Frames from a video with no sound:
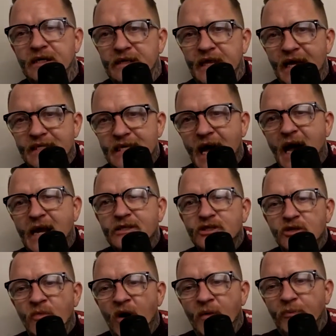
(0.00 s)
That's added to
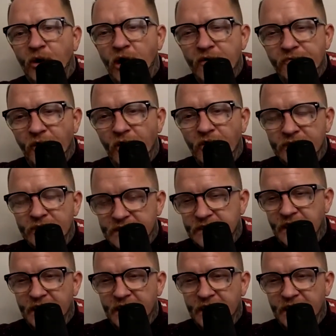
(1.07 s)
my profile, isn't it?